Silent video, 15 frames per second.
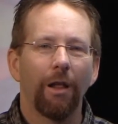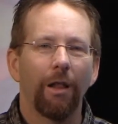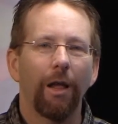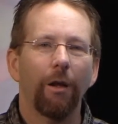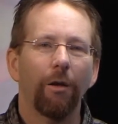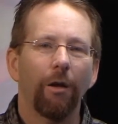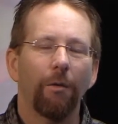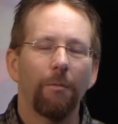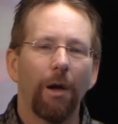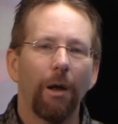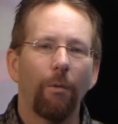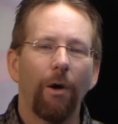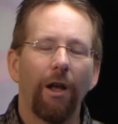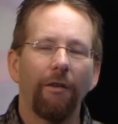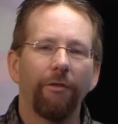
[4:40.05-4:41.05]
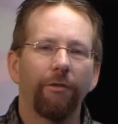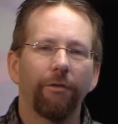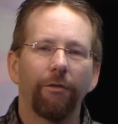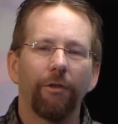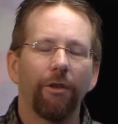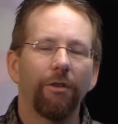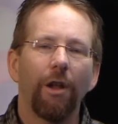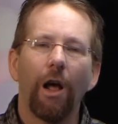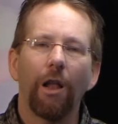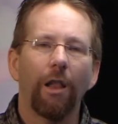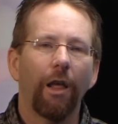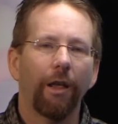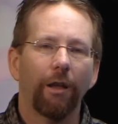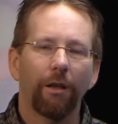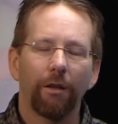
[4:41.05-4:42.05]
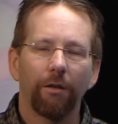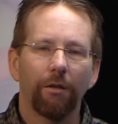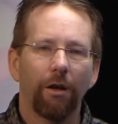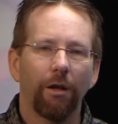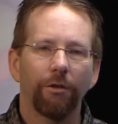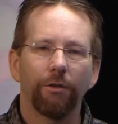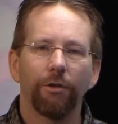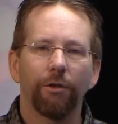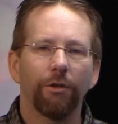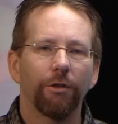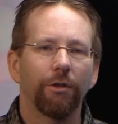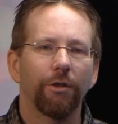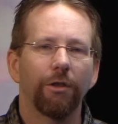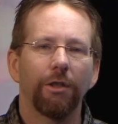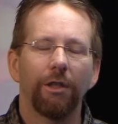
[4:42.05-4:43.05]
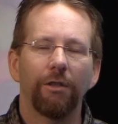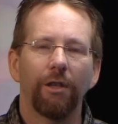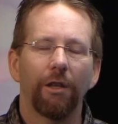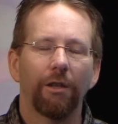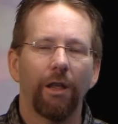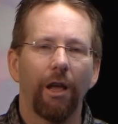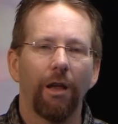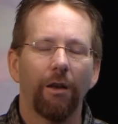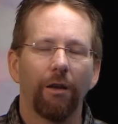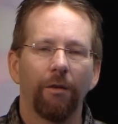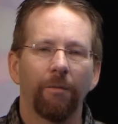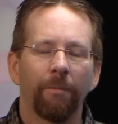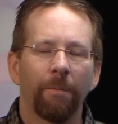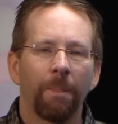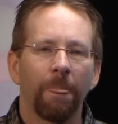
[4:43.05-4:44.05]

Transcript: Like my wife does not like concerts and things like that, and